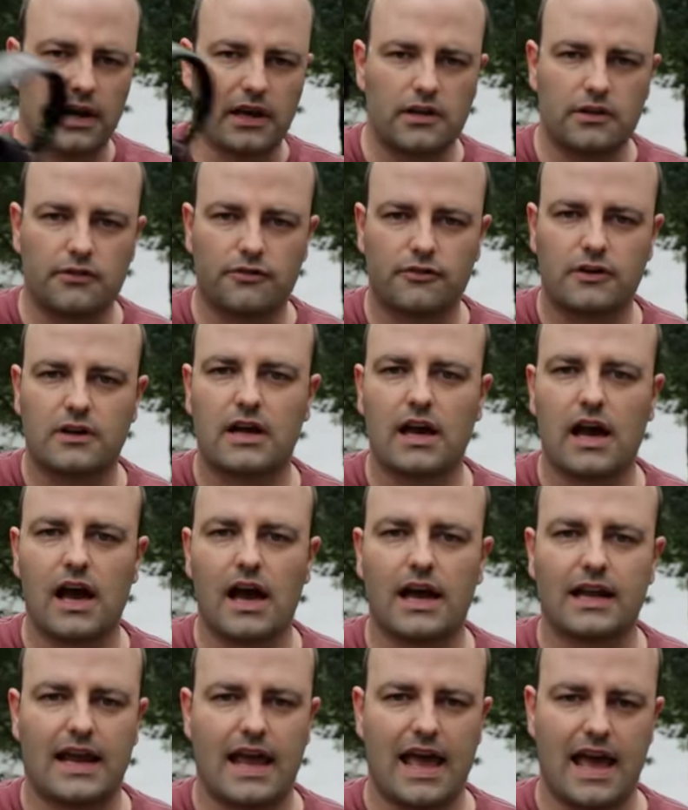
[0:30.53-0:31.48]
you've
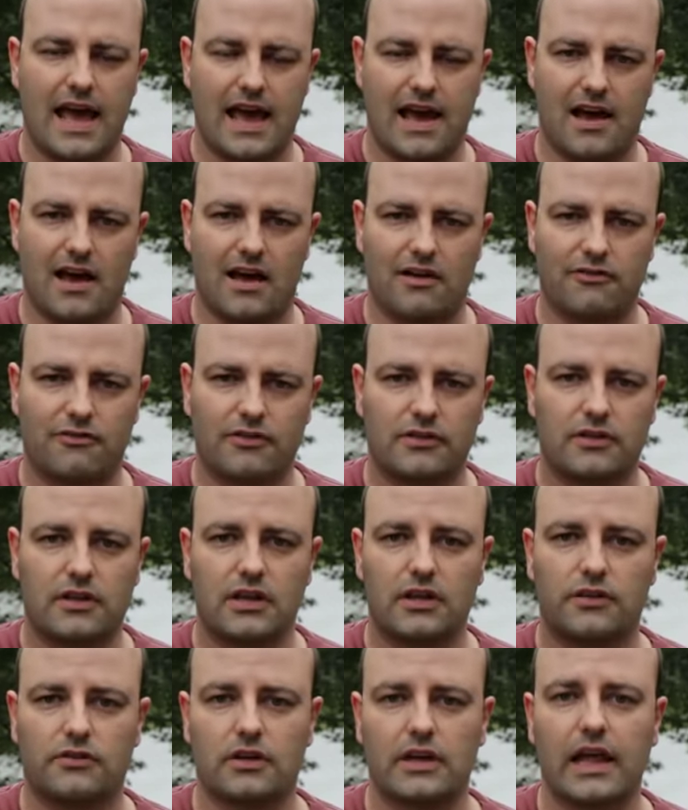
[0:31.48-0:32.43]
got to have
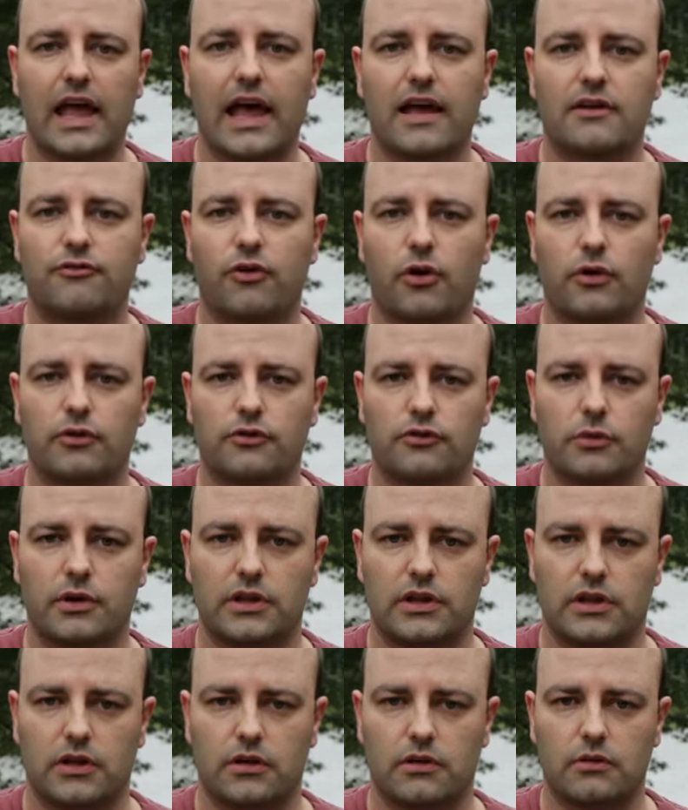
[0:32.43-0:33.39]
decent headphones
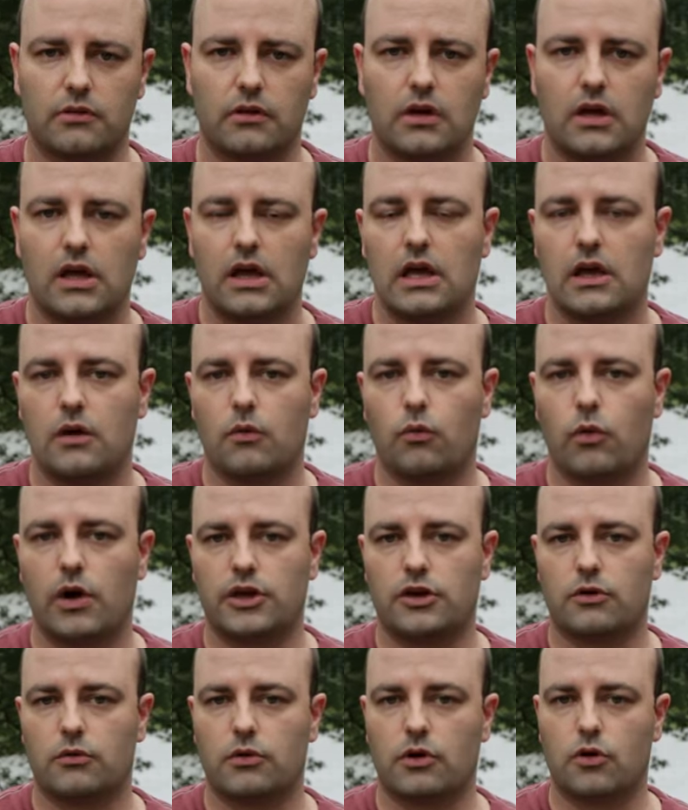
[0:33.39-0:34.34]
with you
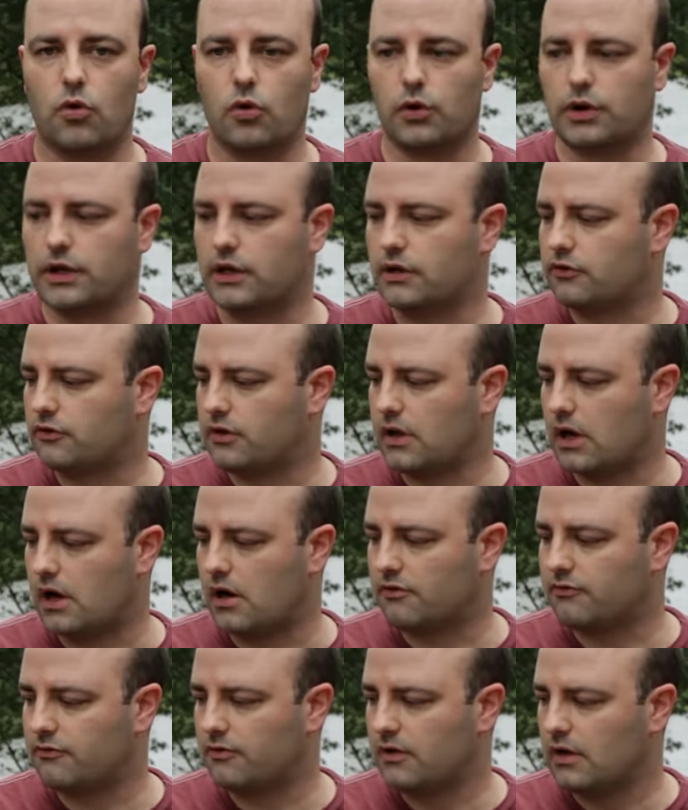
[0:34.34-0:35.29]
when you're recording
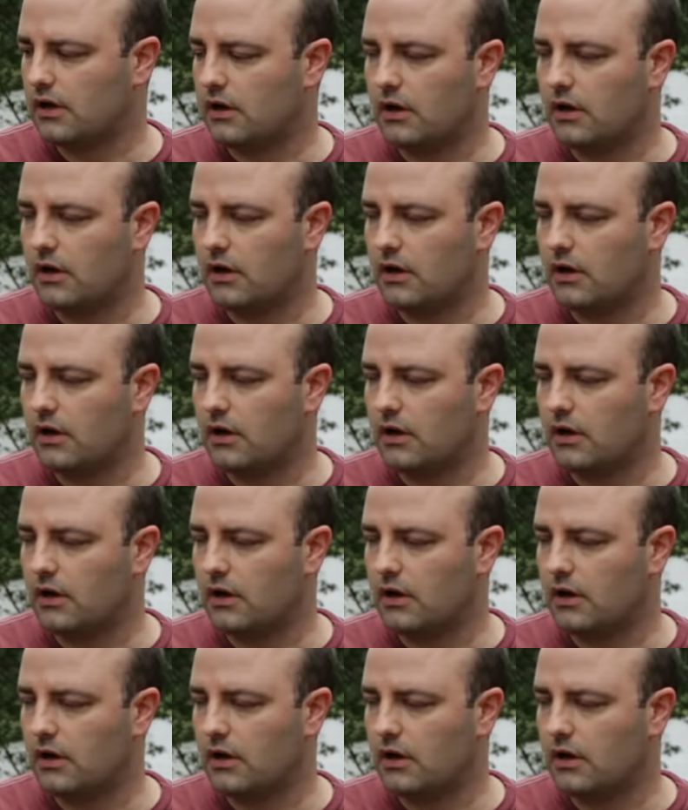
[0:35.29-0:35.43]
stuff.